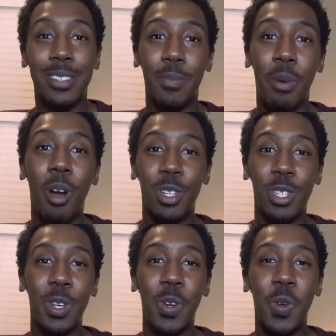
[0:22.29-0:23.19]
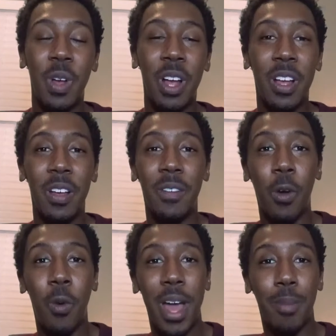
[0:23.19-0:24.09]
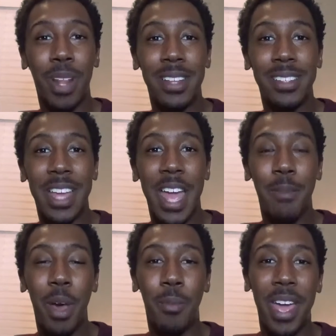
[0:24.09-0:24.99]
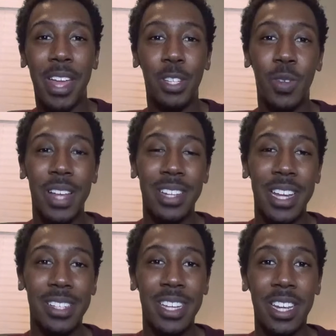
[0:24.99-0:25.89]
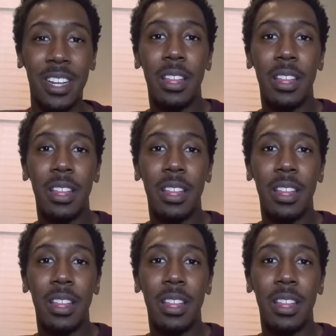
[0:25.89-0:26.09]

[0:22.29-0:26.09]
part 2 of A Quiet Place that came out back in 2018.